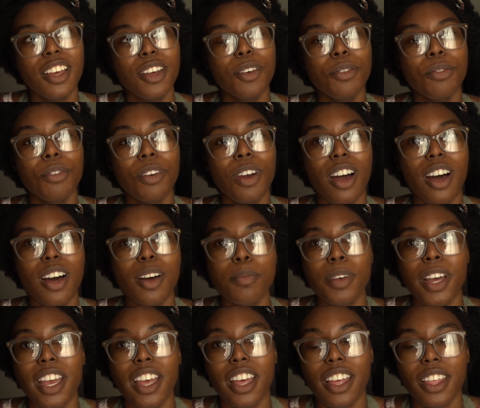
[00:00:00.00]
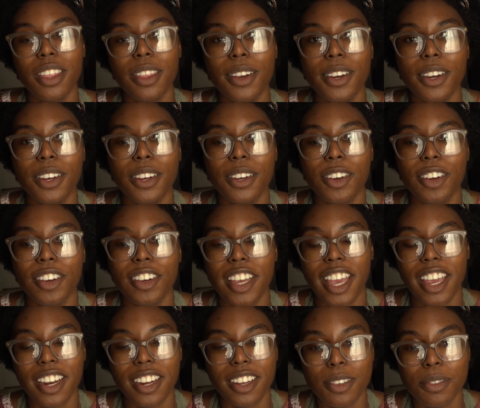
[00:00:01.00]
for all my other
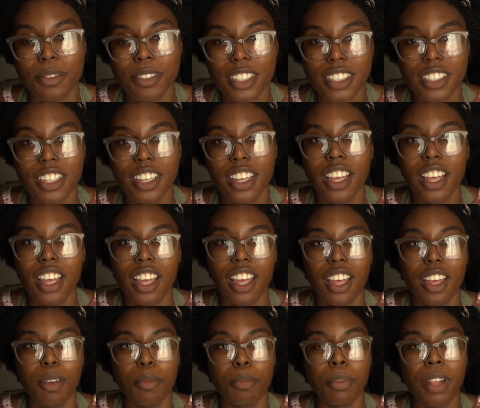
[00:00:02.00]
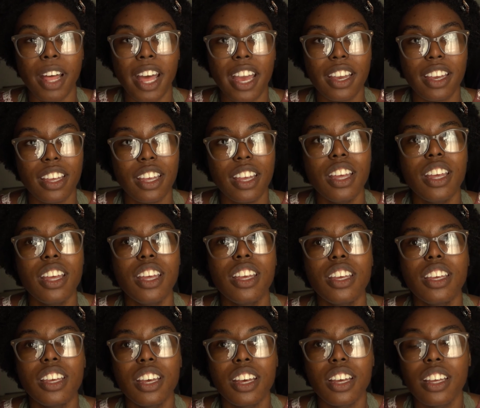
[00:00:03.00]
creatives, black,
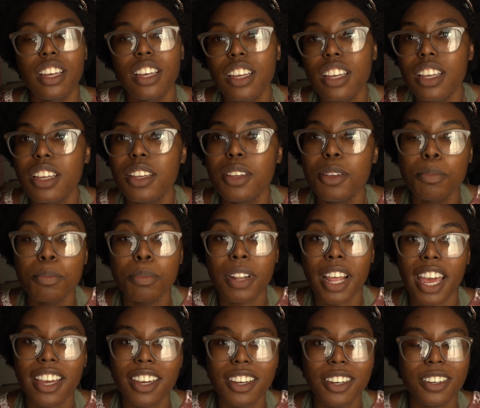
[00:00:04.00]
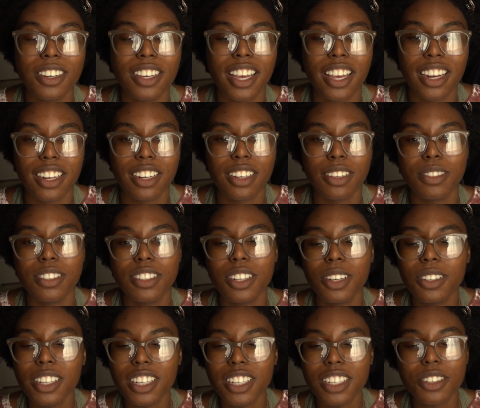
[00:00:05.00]
young black creatives,
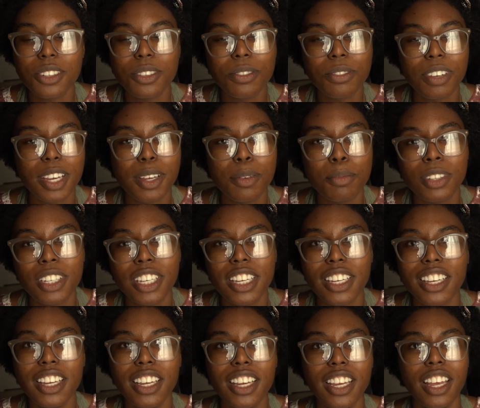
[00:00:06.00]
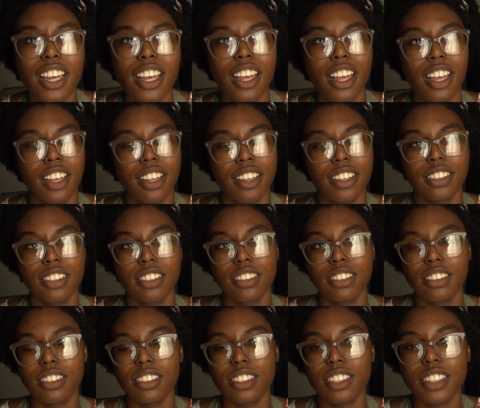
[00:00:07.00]
don't let your family
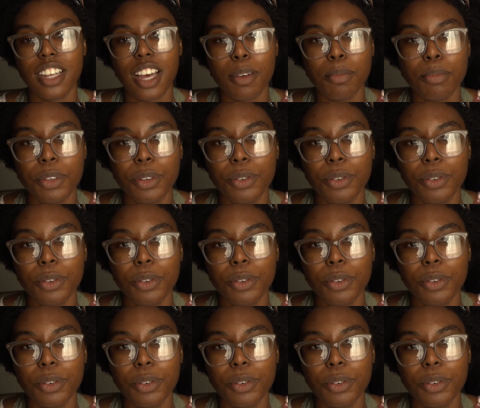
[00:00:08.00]
stop you